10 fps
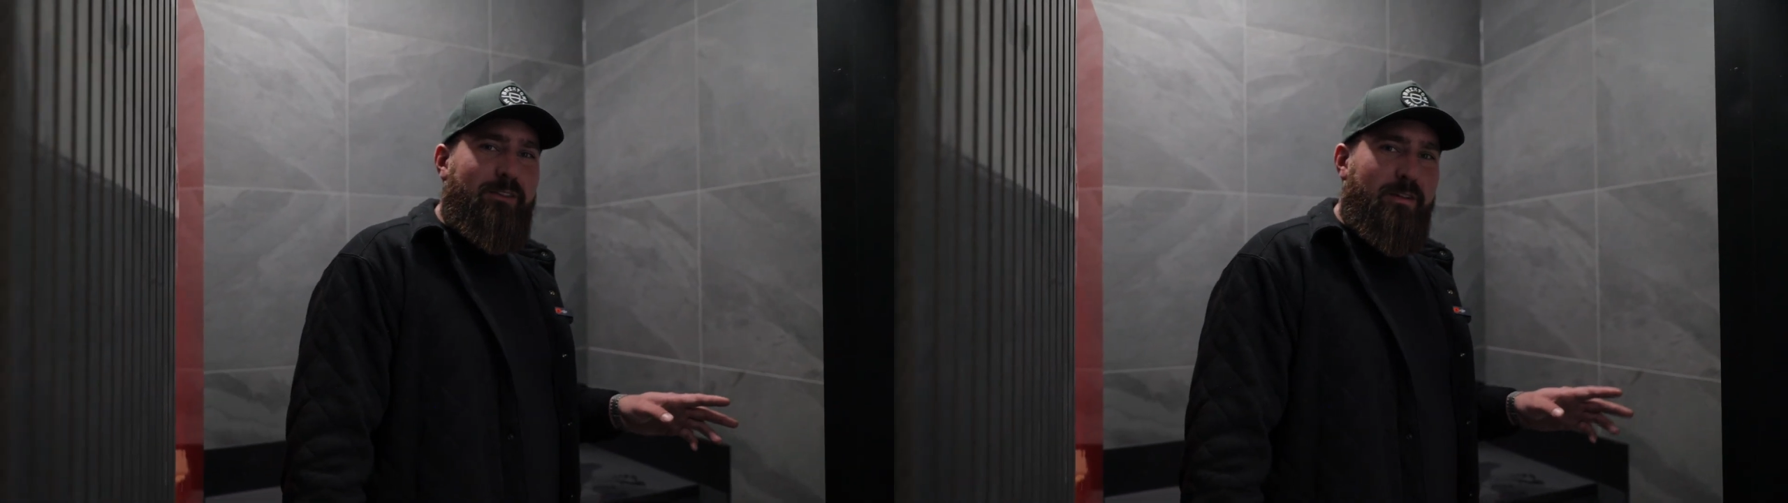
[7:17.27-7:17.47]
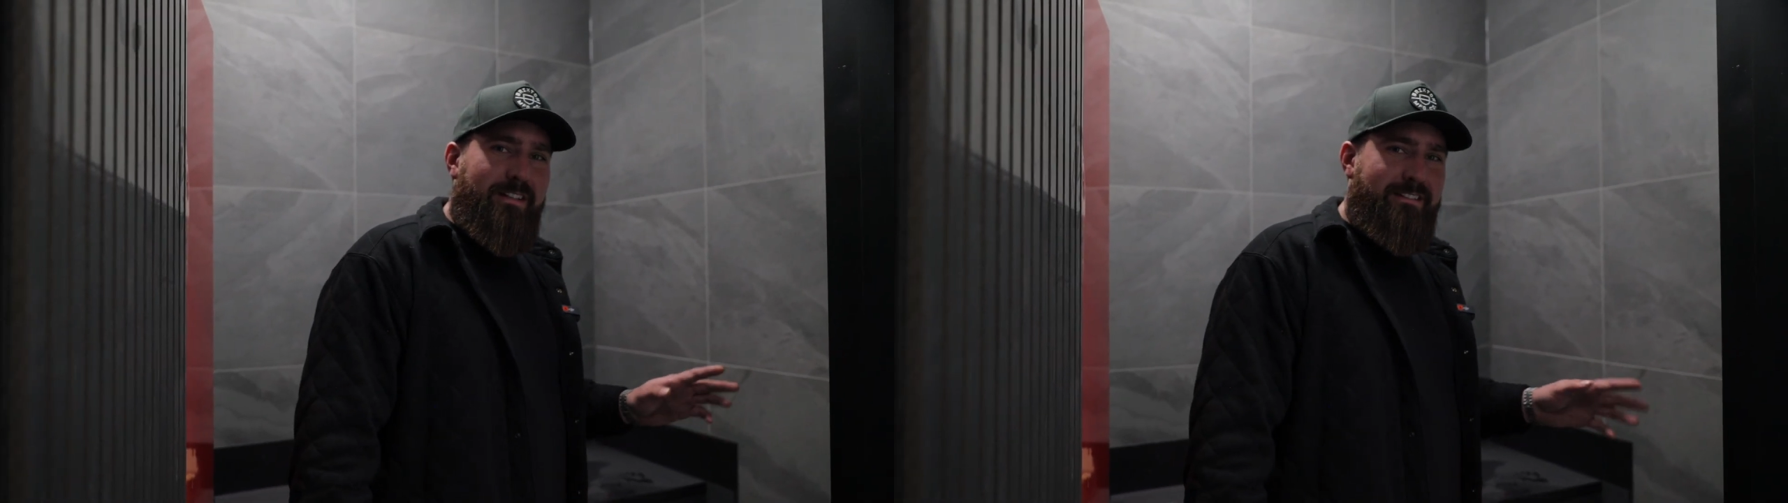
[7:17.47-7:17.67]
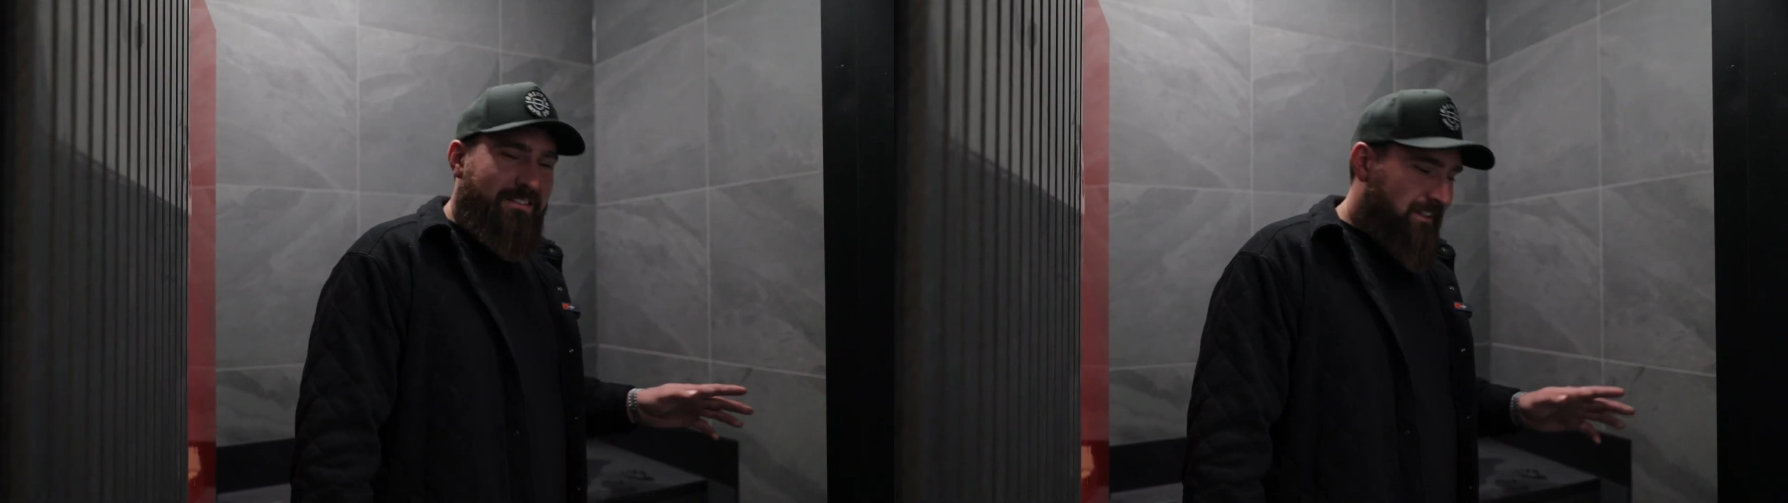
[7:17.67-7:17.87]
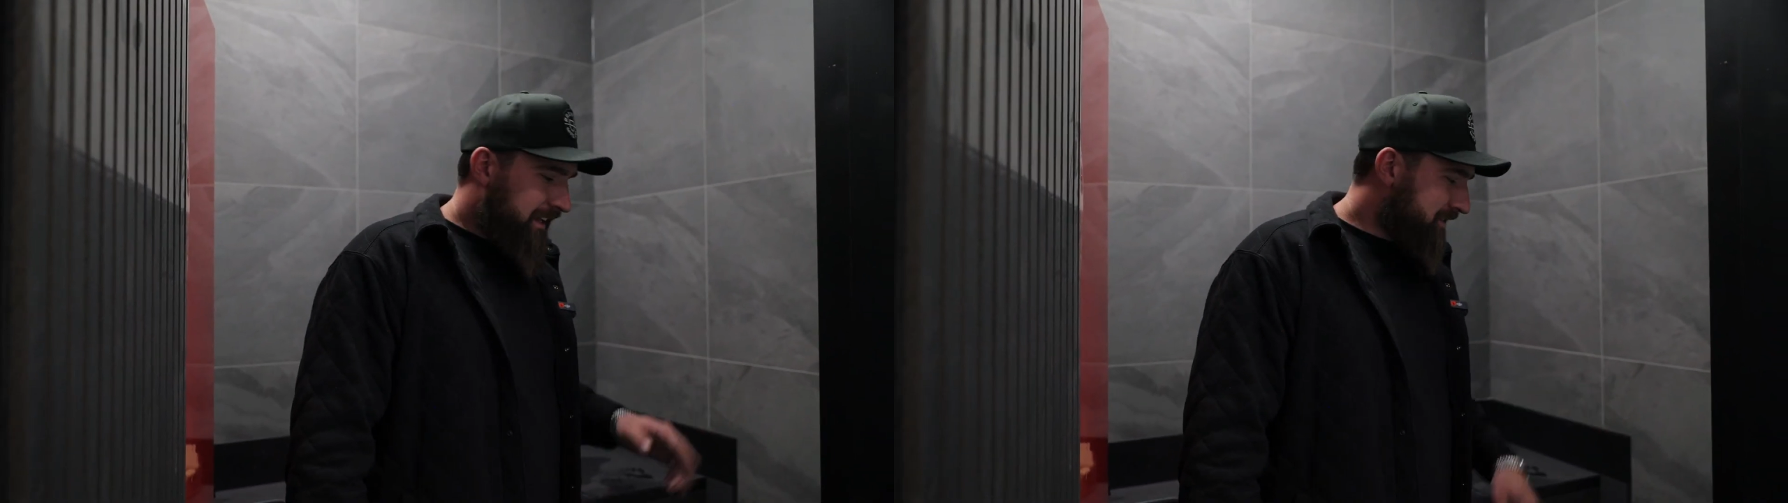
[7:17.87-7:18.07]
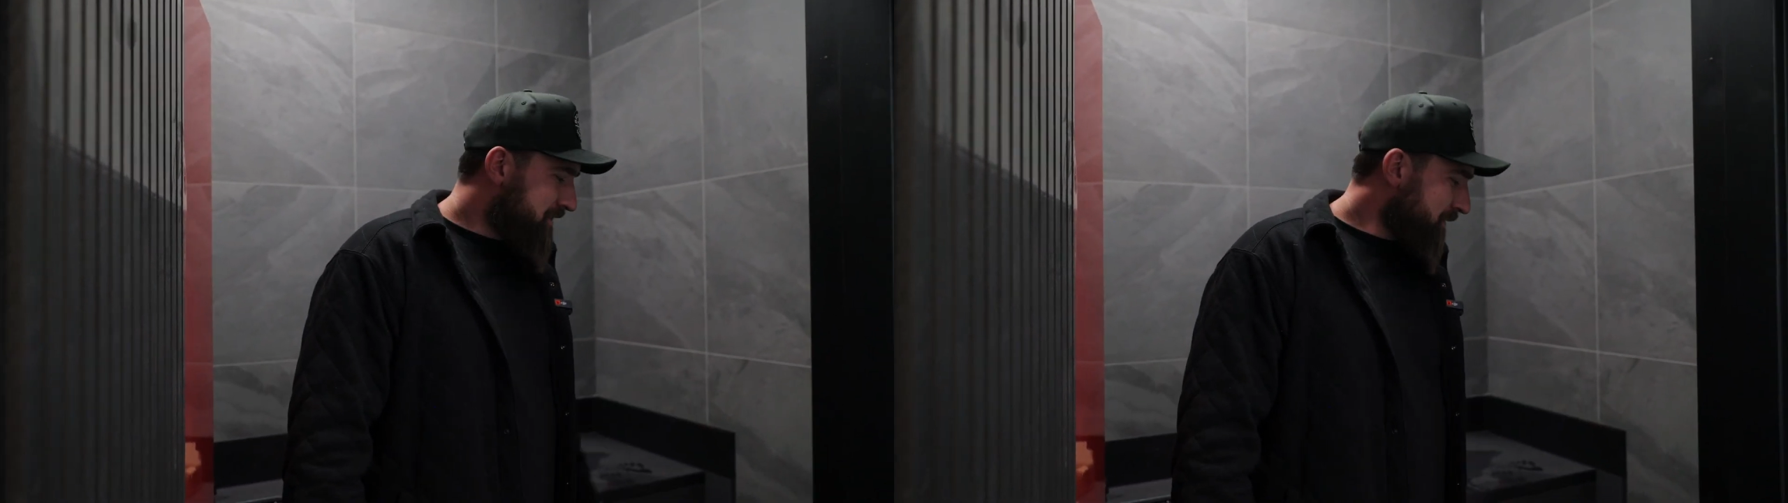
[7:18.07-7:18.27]
toilet because it
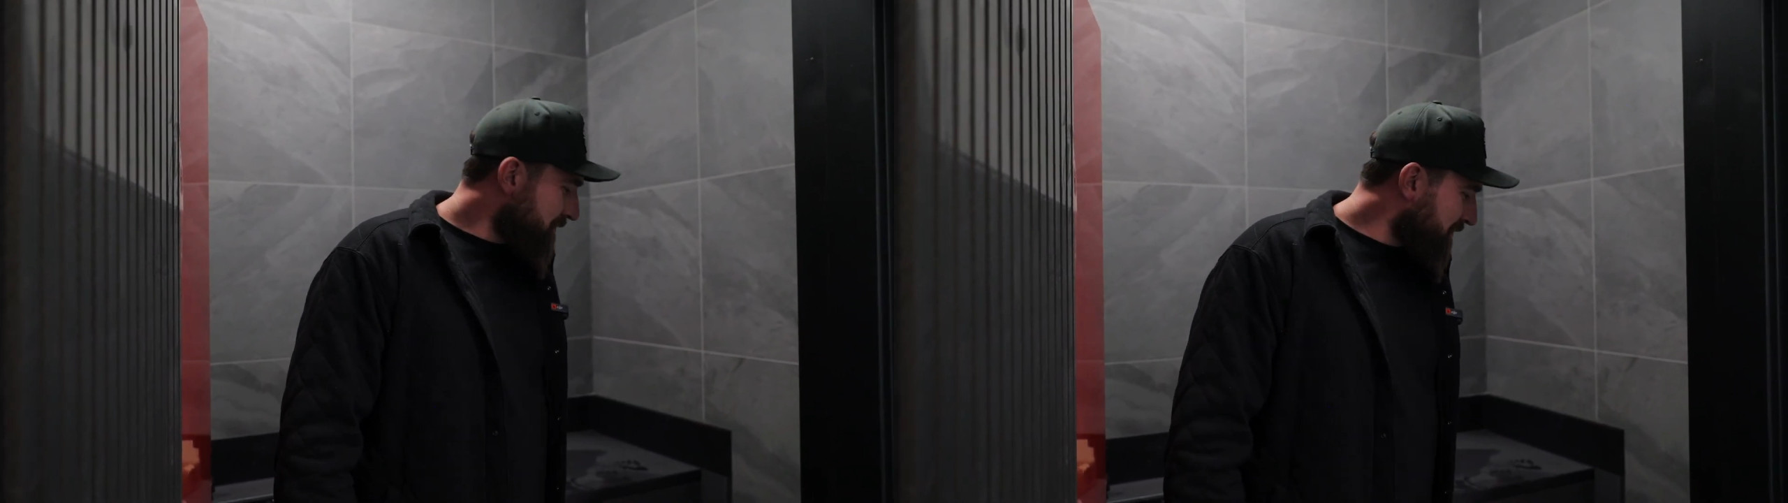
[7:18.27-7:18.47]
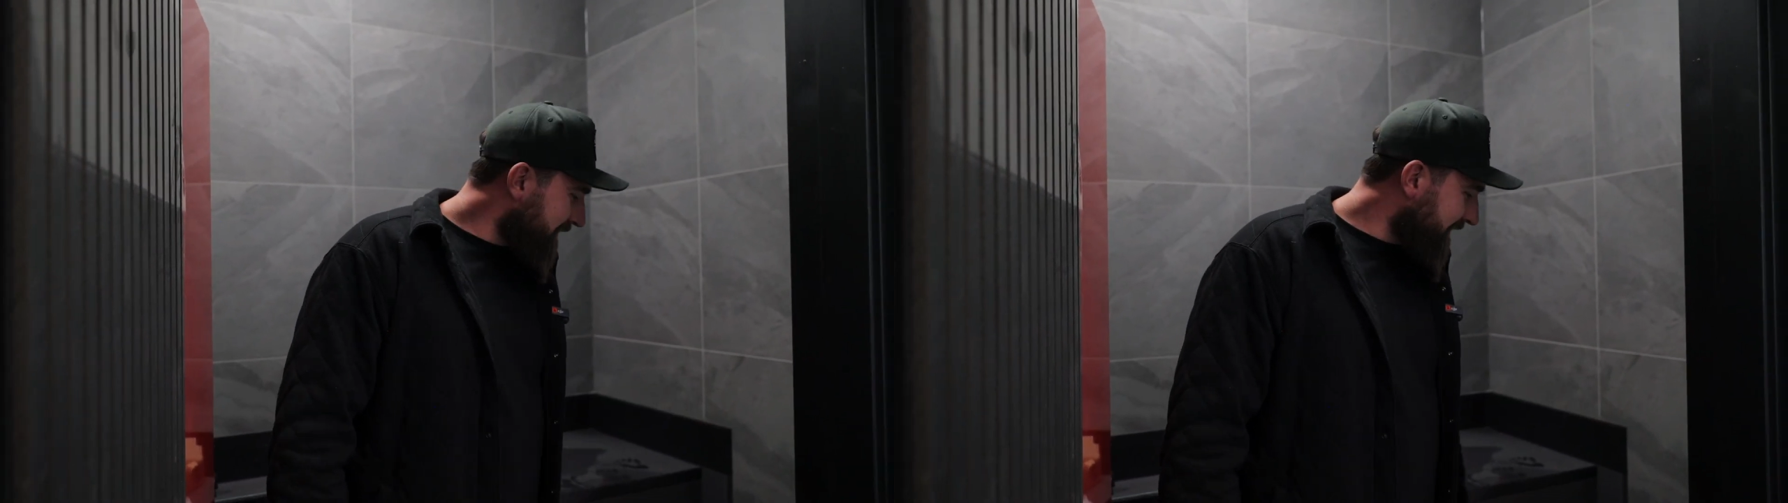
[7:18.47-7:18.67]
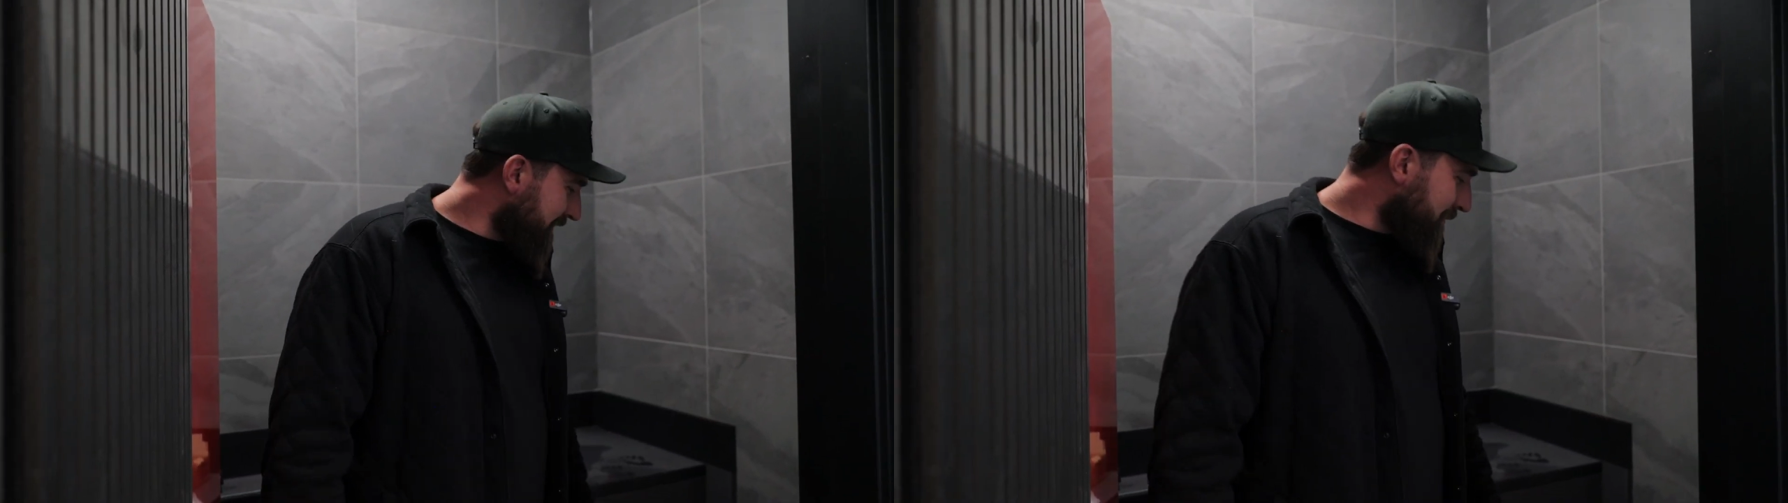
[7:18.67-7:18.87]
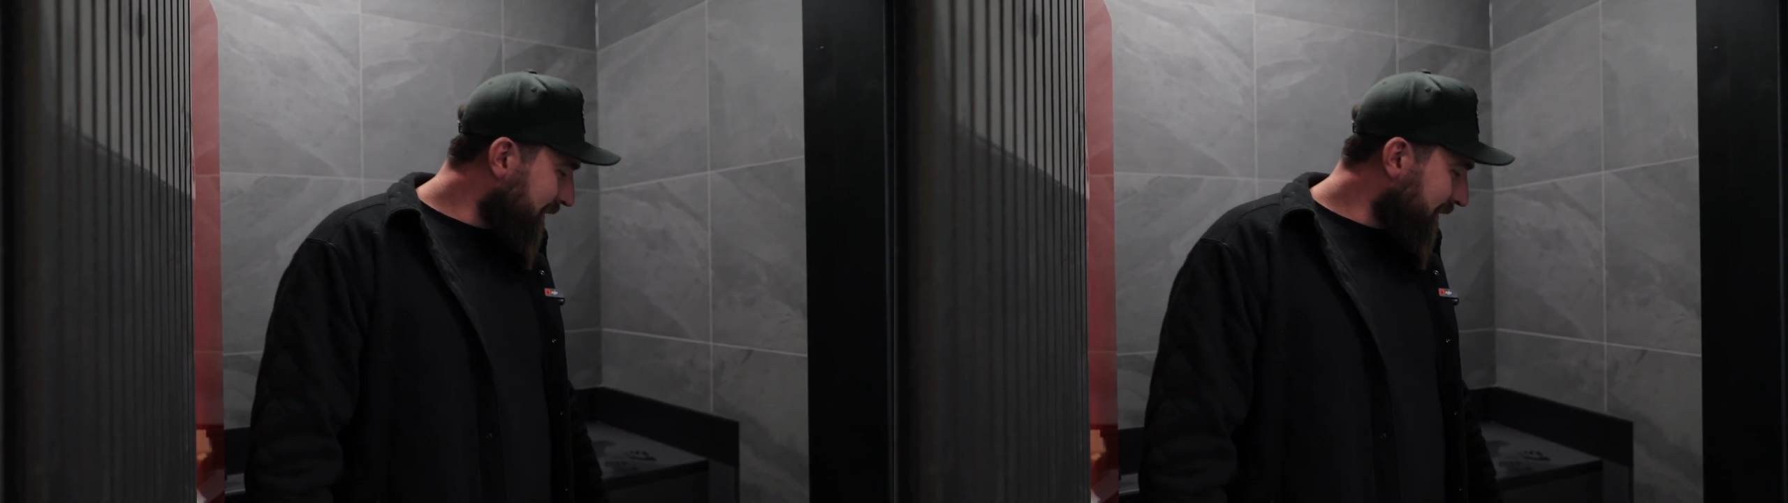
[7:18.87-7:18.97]
kind of shows shit that you